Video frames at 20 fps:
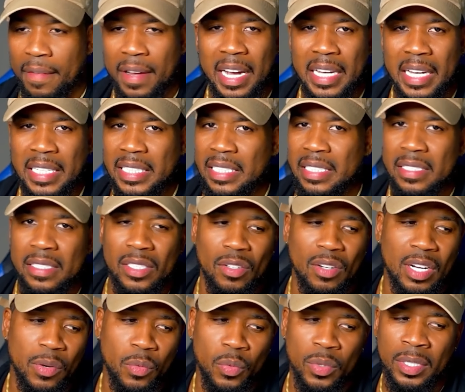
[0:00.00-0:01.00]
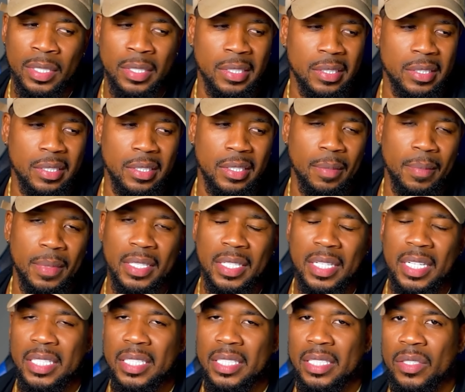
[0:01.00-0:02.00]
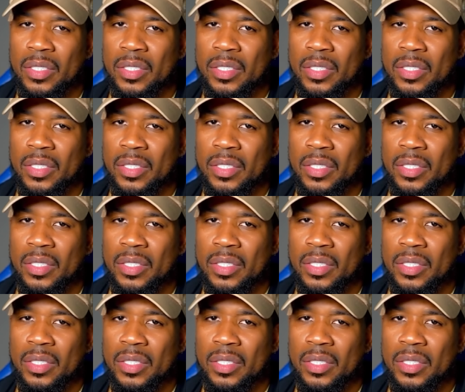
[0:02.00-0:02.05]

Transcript: 5 years ago, I wasn't concerned about that